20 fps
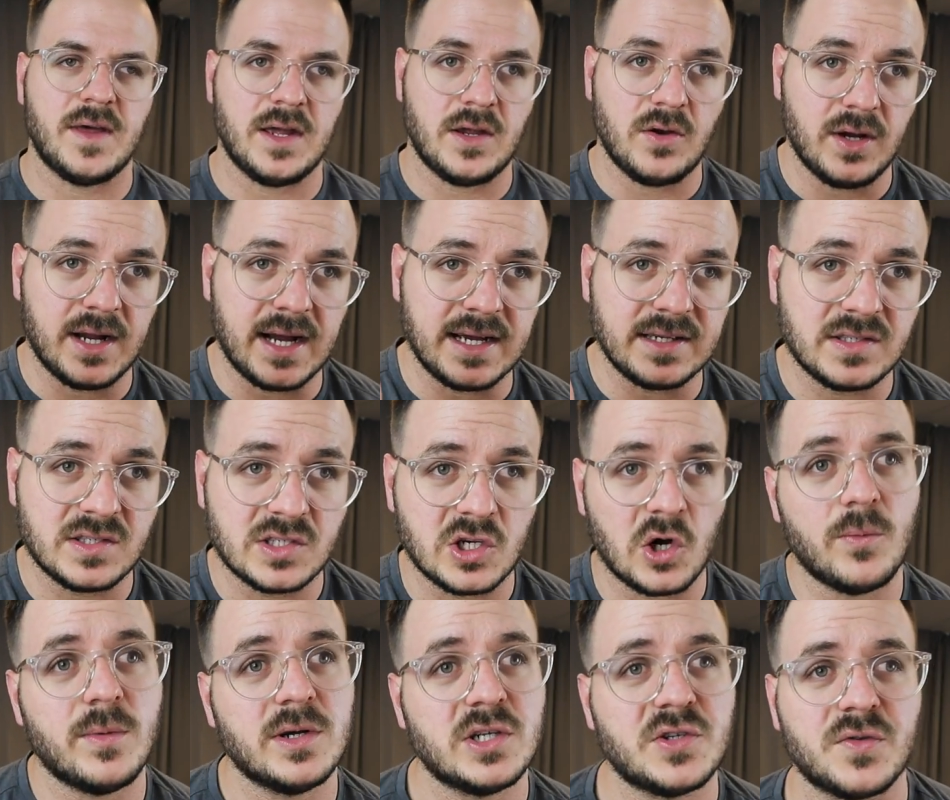Thank you guys
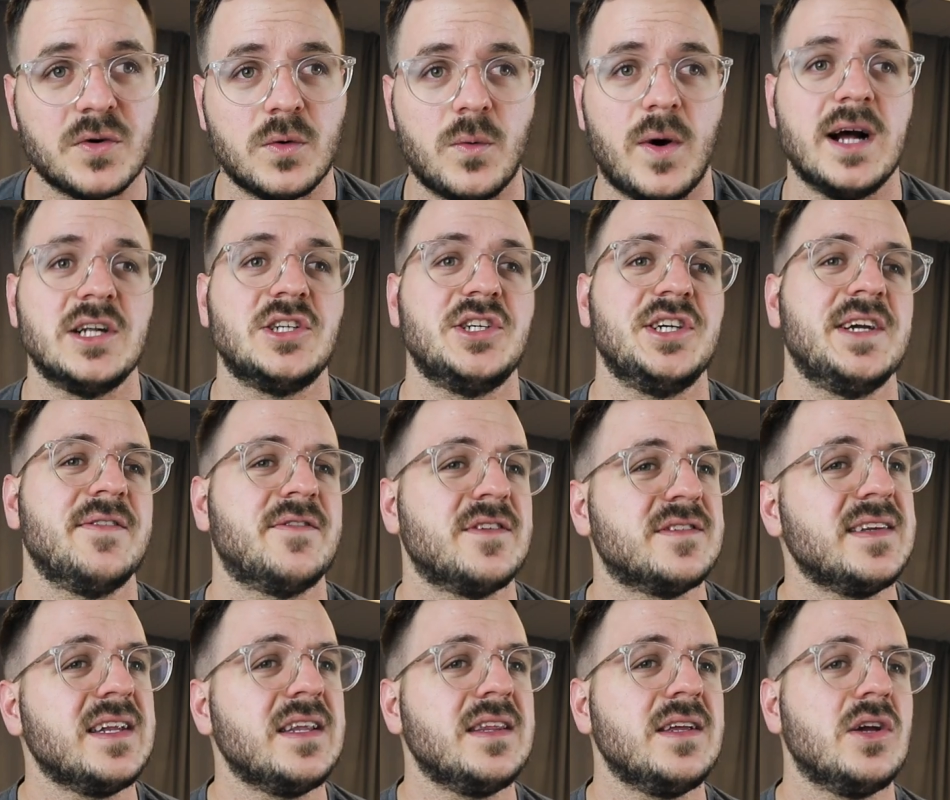so much for watching. If
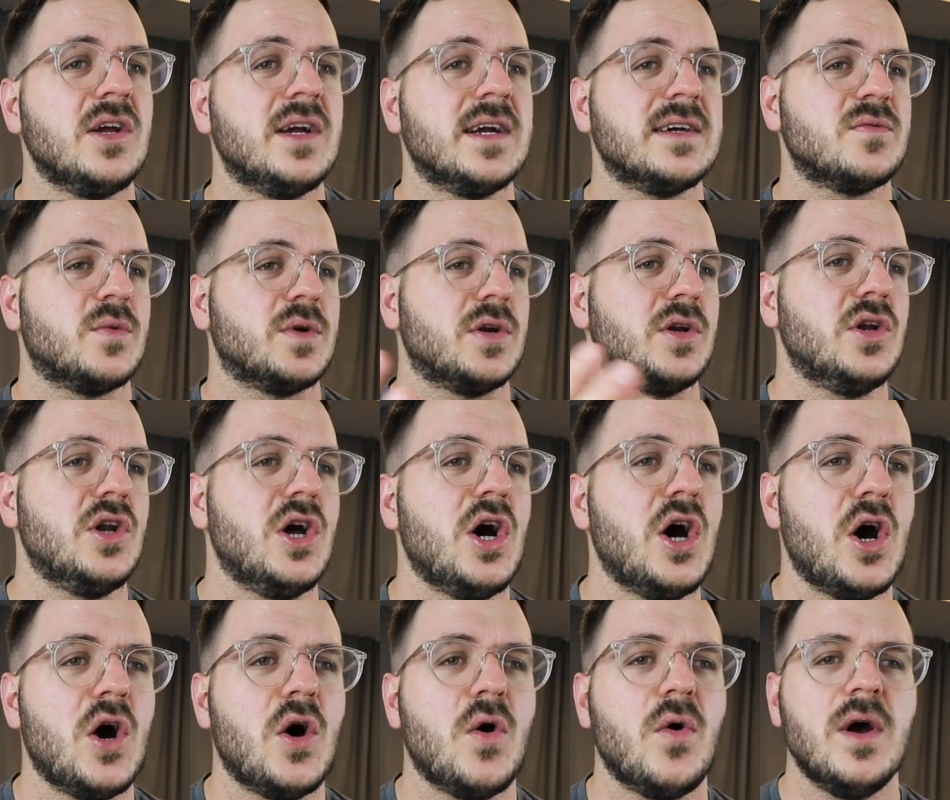there's anything you guys want to
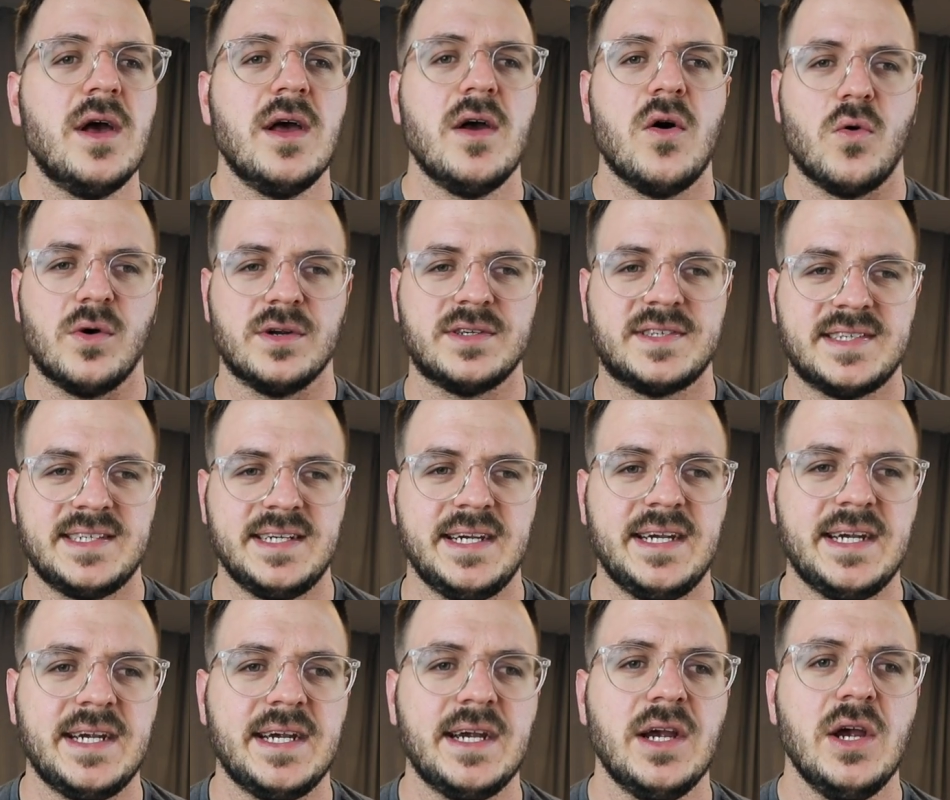know or
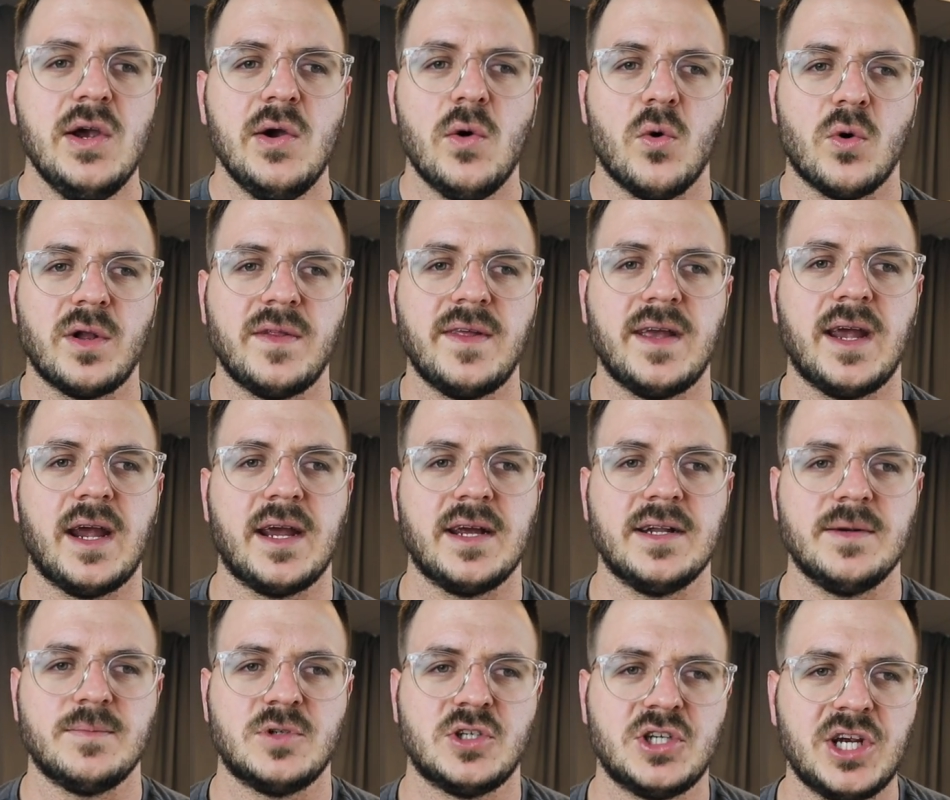see or anything
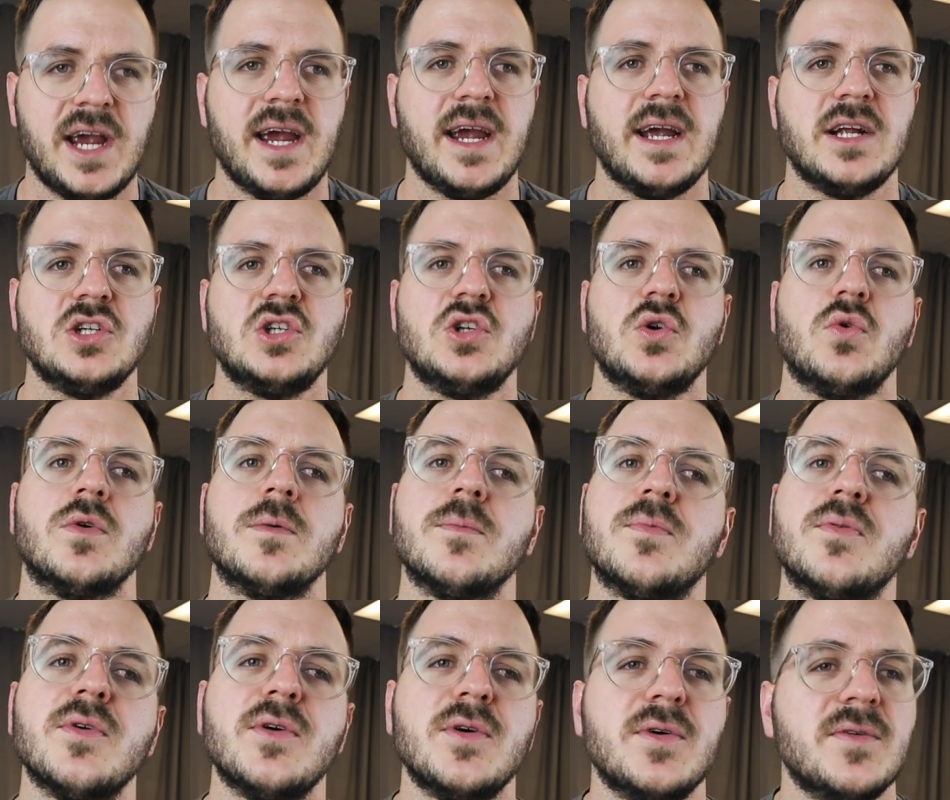I can change or
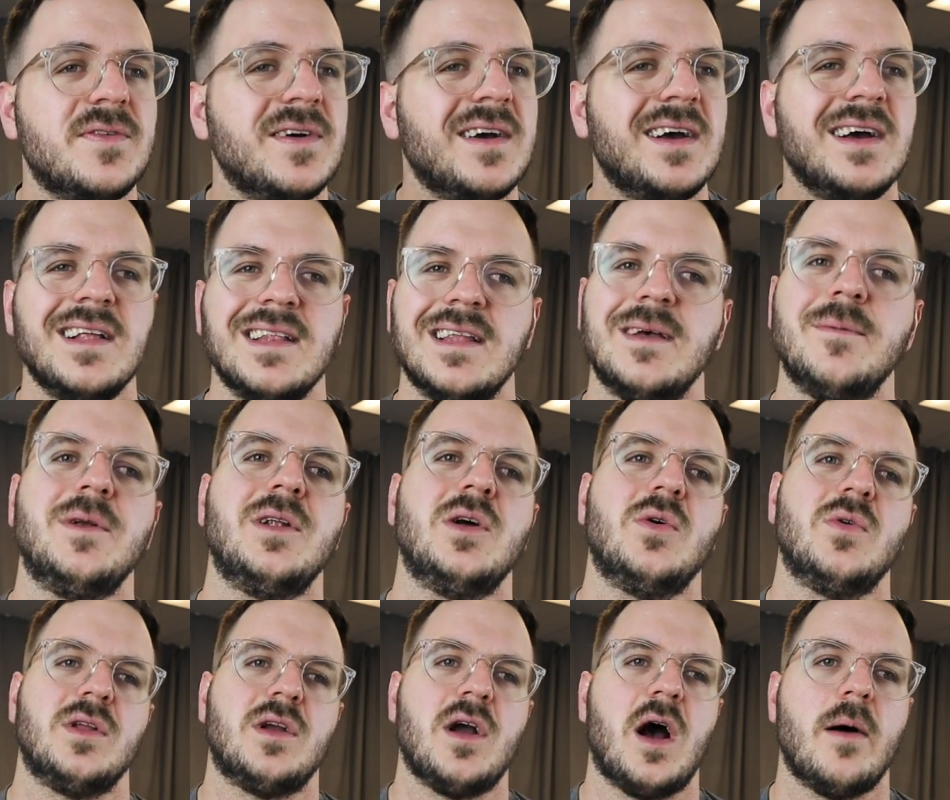improve, let me
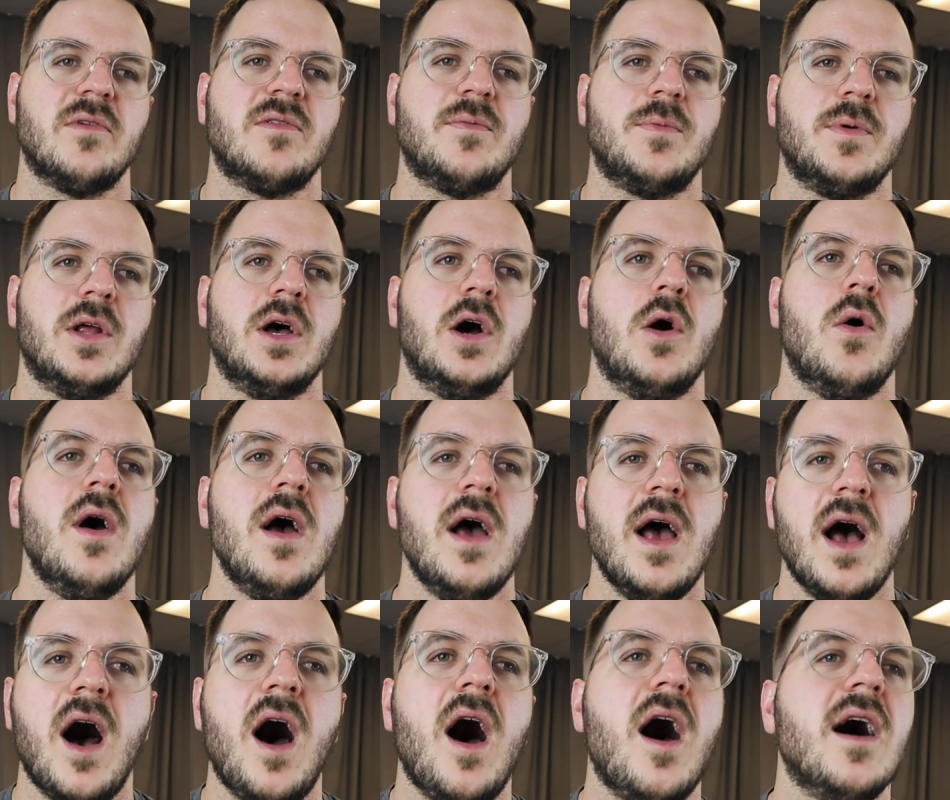know in the comments below.
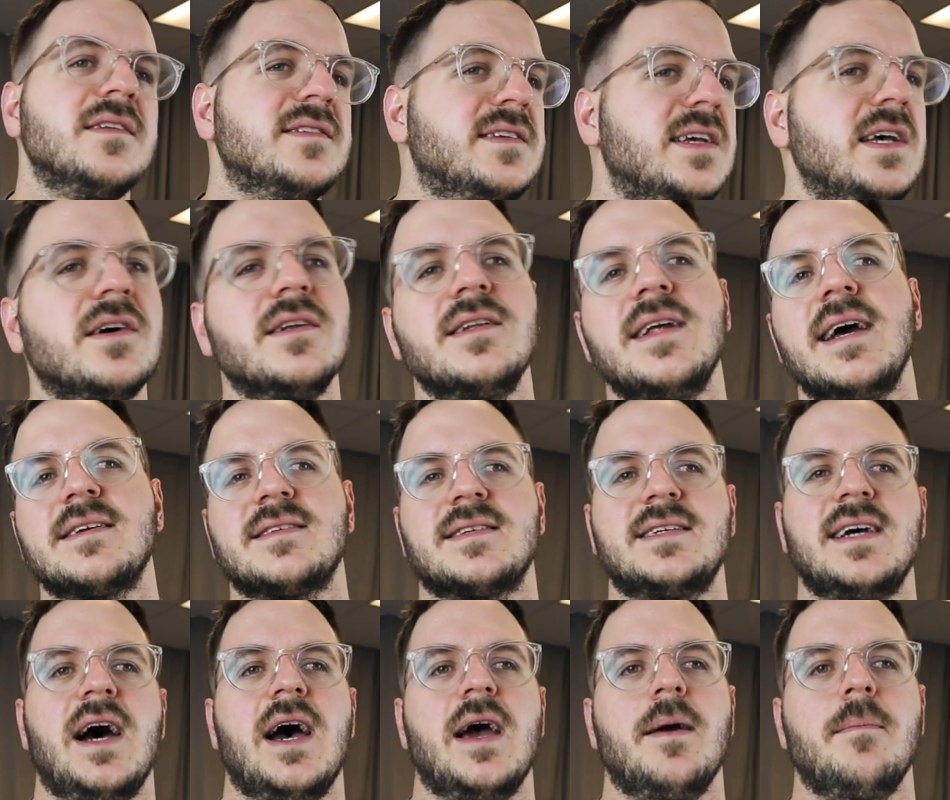Until next
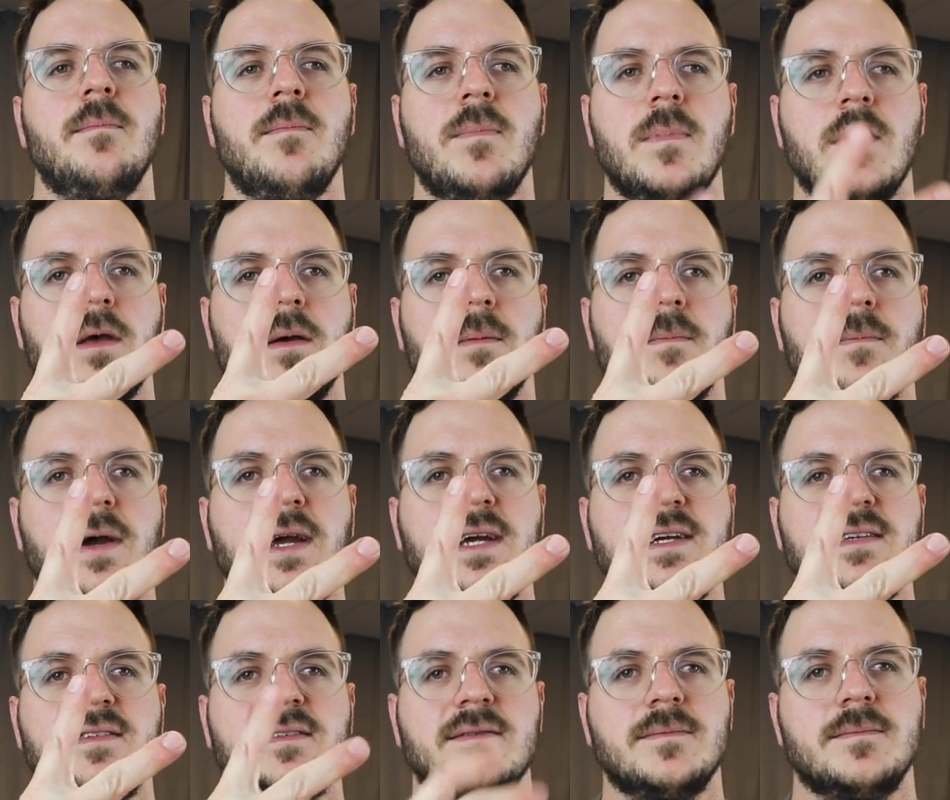time,
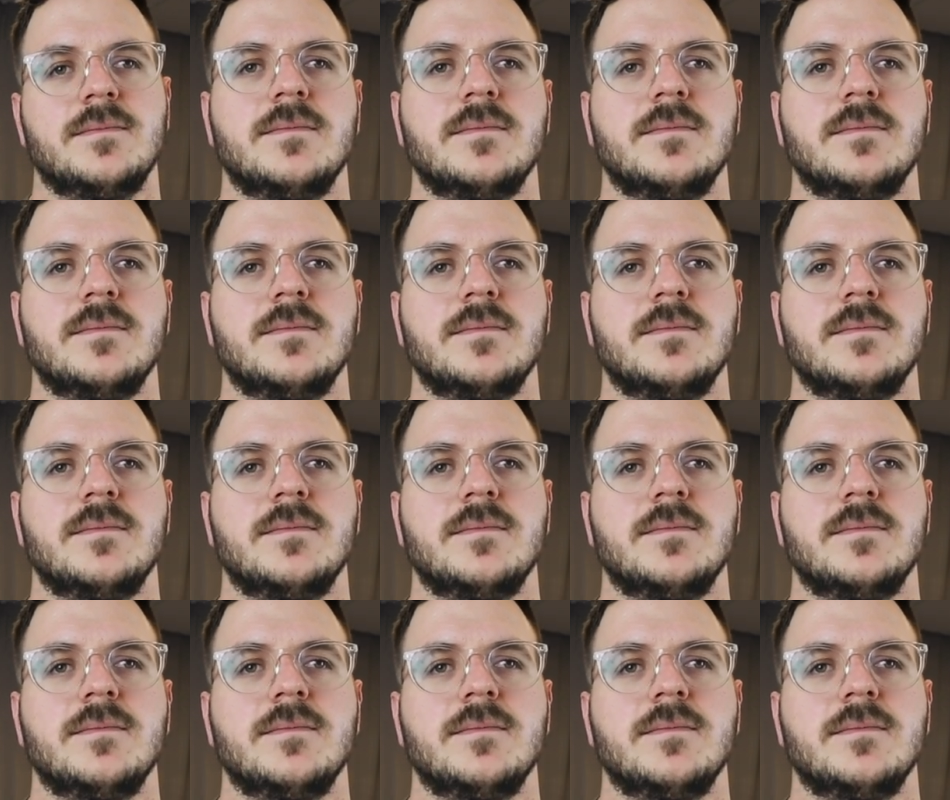peace.